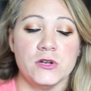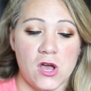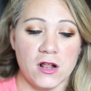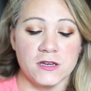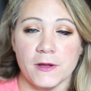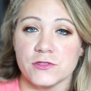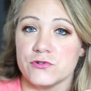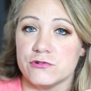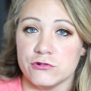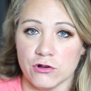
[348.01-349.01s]
talked about their
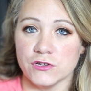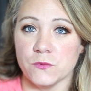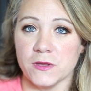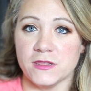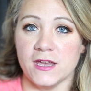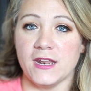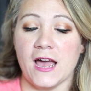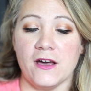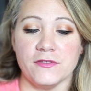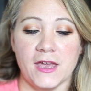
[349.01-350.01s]
struggles with it,
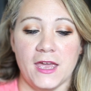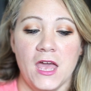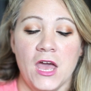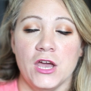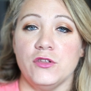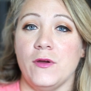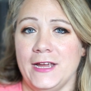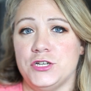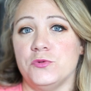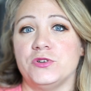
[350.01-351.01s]
how they, you know,
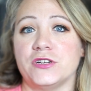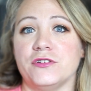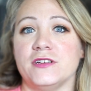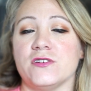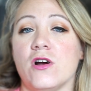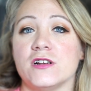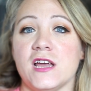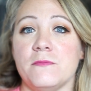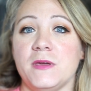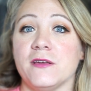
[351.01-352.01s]
Aja in particular has a hard
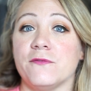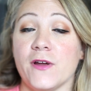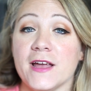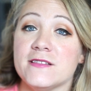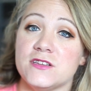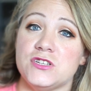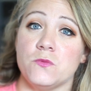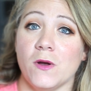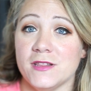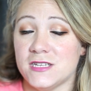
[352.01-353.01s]
time meeting friends and
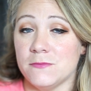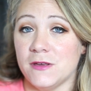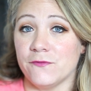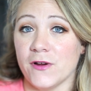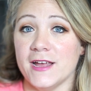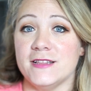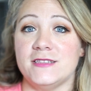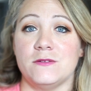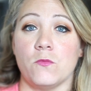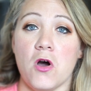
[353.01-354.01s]
she wants to meet
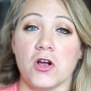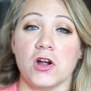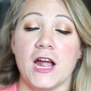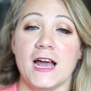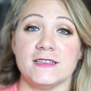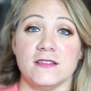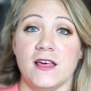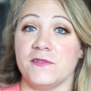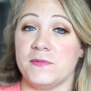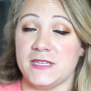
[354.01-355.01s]
friends, and Walker has a
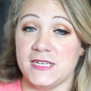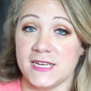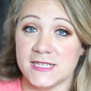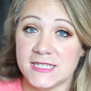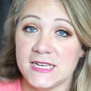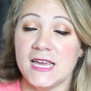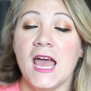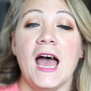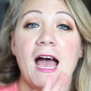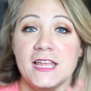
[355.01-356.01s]
lot of P T S D.
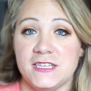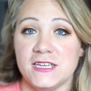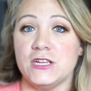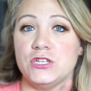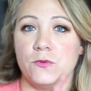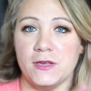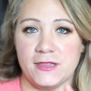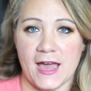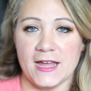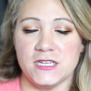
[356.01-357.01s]
I did enjoy
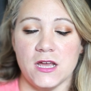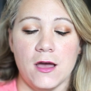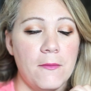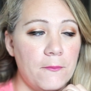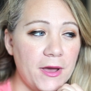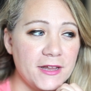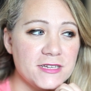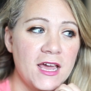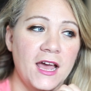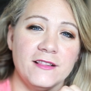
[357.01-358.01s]
that. Um,
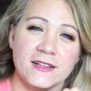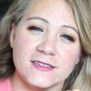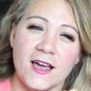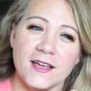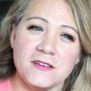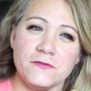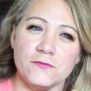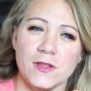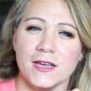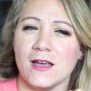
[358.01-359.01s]
but that's kind
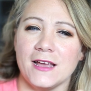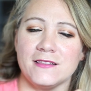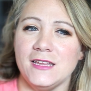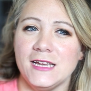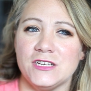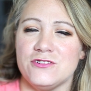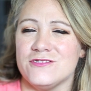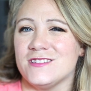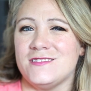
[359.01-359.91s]
of like, I think it's just a